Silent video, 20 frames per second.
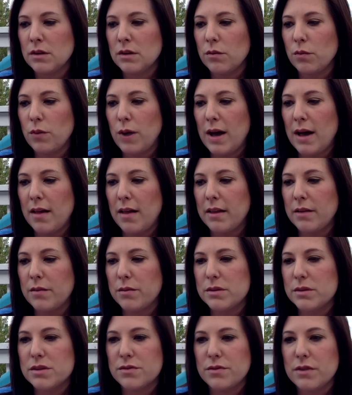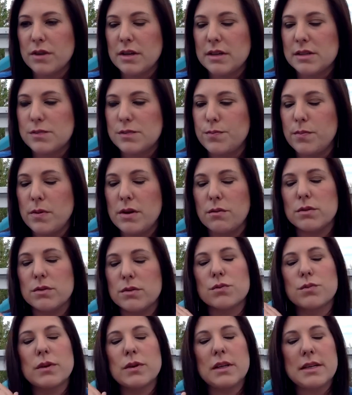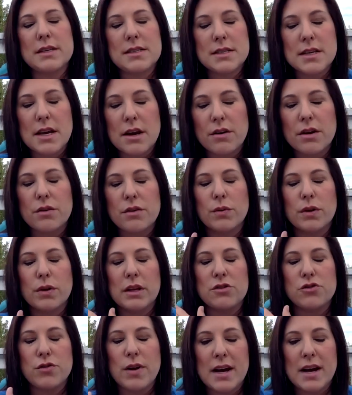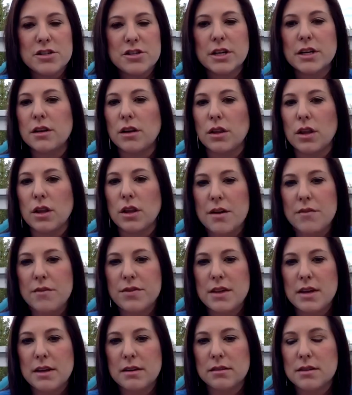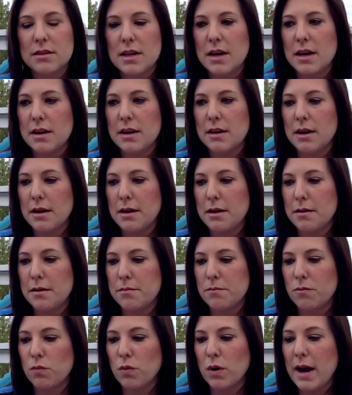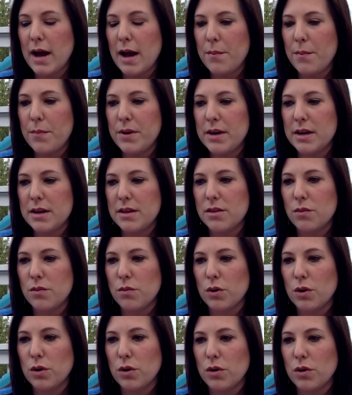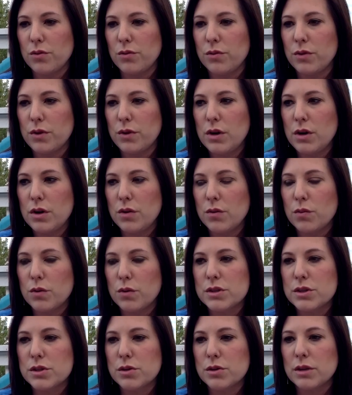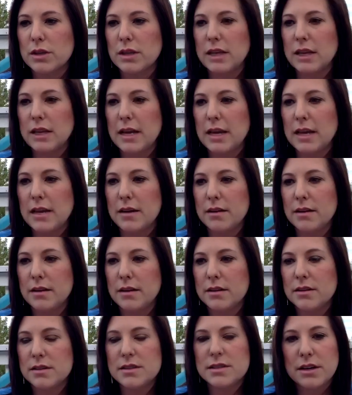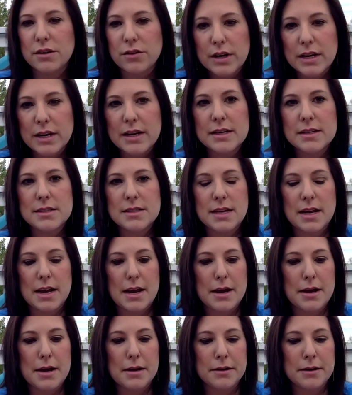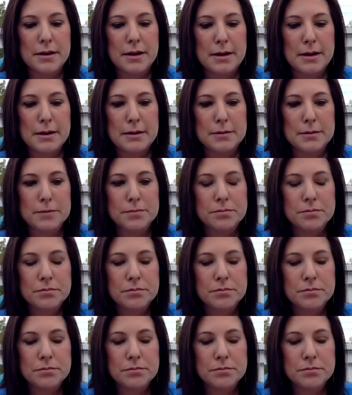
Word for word: while it was a it's it was really scary and really tragic and a lot of things that um, were happening in the world were certainly serious and um,